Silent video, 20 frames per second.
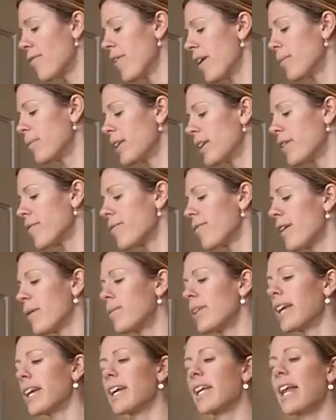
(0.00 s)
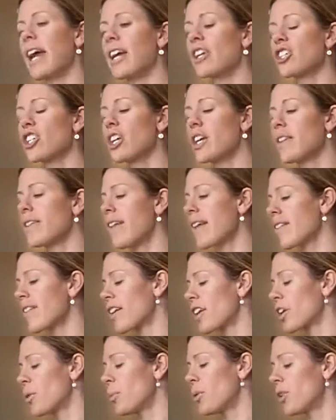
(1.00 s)
Family to Family Connection,
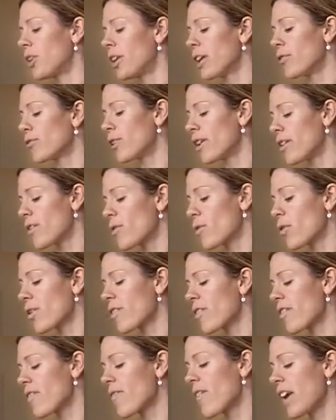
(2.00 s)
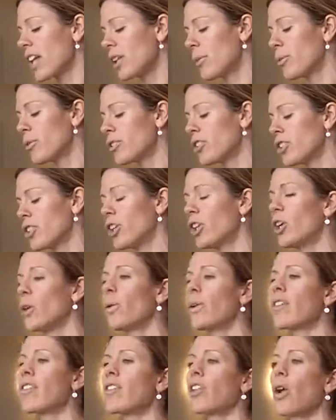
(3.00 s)
that's a community resource available to
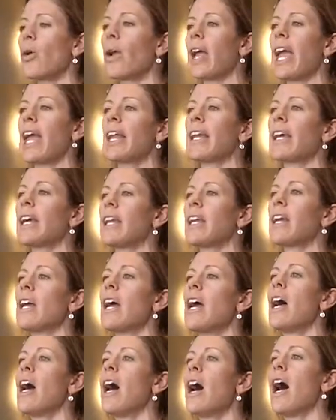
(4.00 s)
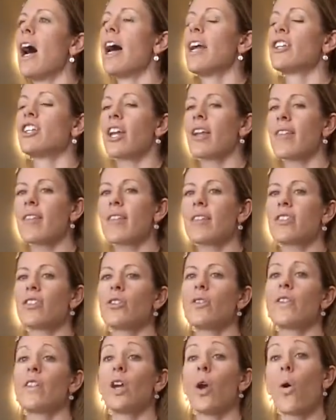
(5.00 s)
you. It's located adjacent
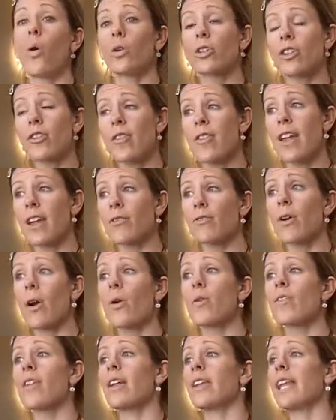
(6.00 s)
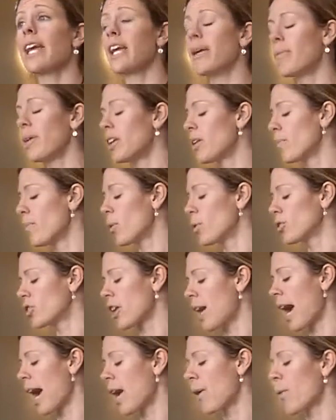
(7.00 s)
to the older St. Rose on Lake Mead and
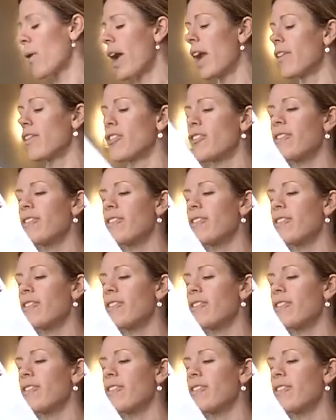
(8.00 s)
Boulder Highway.